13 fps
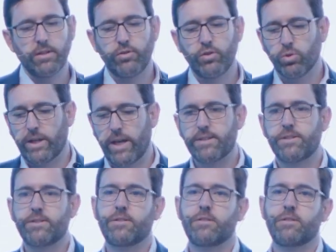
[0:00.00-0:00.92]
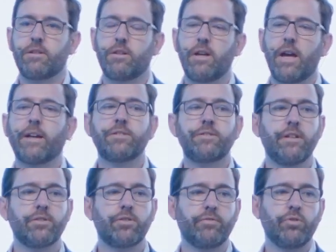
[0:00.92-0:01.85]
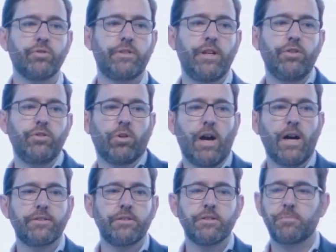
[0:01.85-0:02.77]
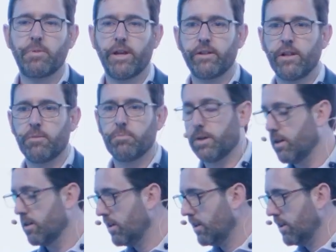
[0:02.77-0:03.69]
your guests access. So if you send your license plate number,